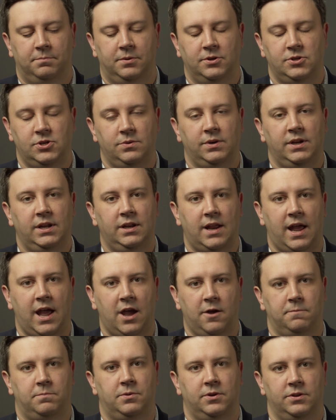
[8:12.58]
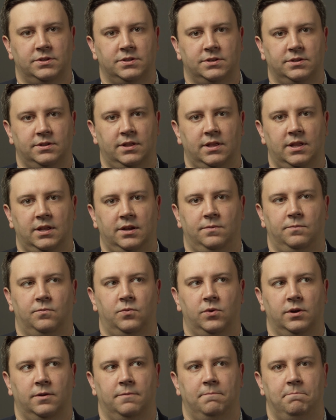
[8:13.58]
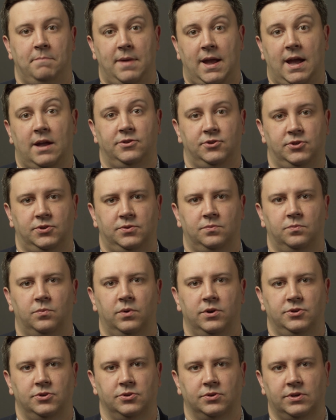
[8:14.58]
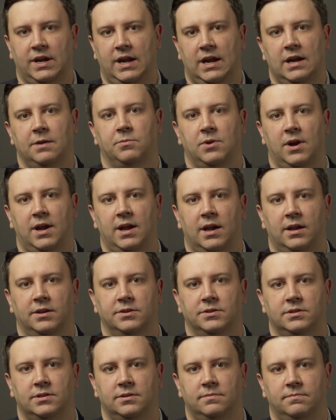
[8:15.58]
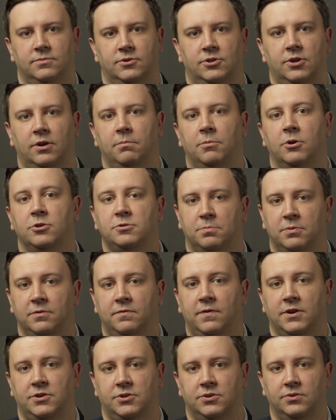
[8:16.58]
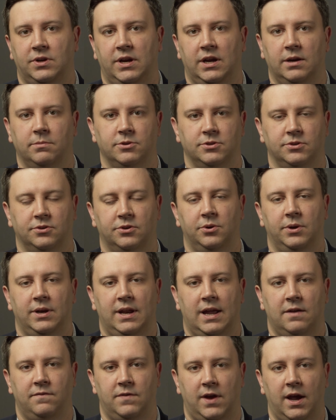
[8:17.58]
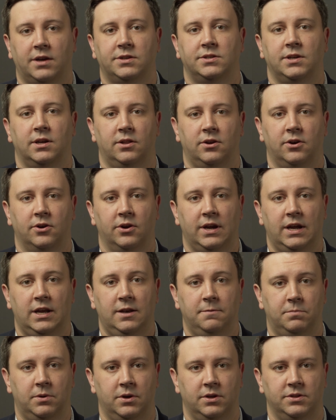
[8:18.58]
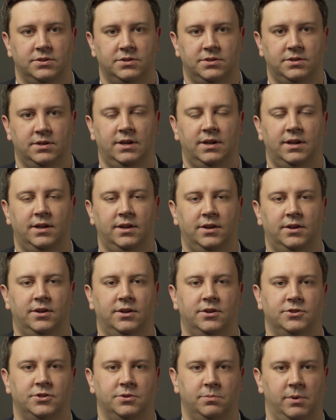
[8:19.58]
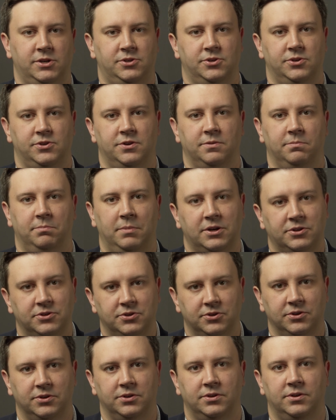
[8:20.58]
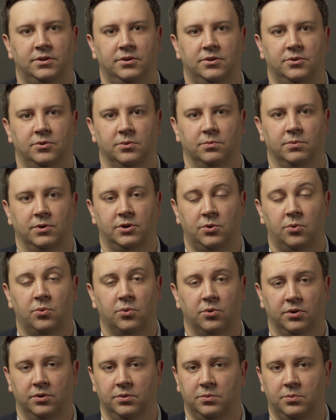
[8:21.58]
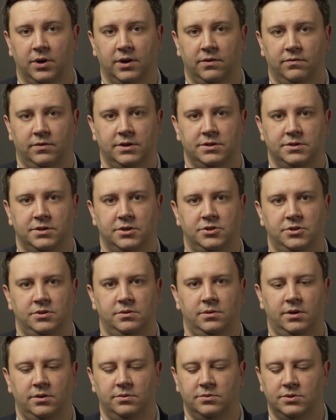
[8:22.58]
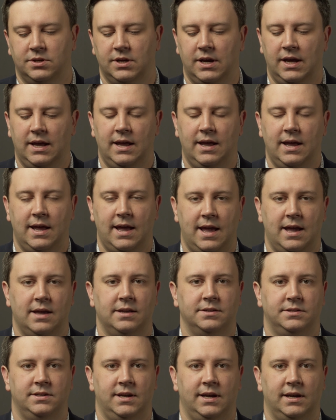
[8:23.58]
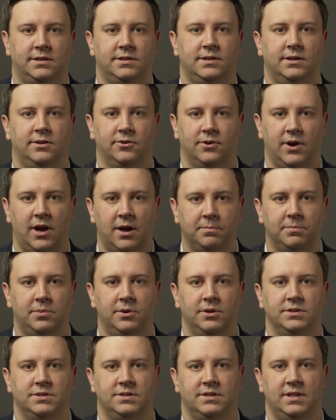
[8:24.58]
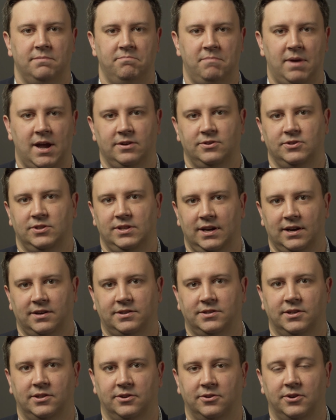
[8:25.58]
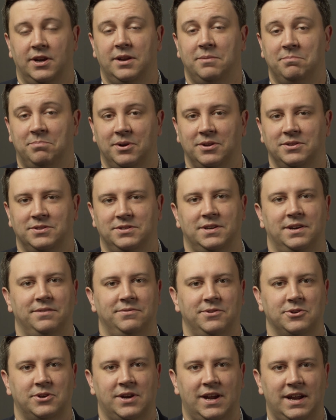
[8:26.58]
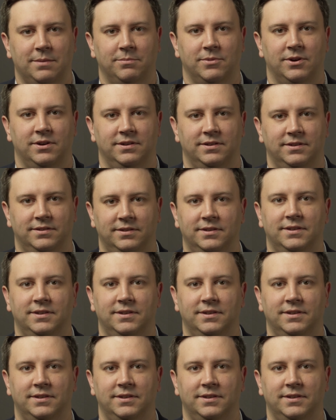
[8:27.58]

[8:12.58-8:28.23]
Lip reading: But you need outputs that will match what your camera has. So most professional cameras are going to have XLR inputs. So make sure your mixer or recorder, whatever it is that you use, has XLR outputs that match the XLR inputs of your camera.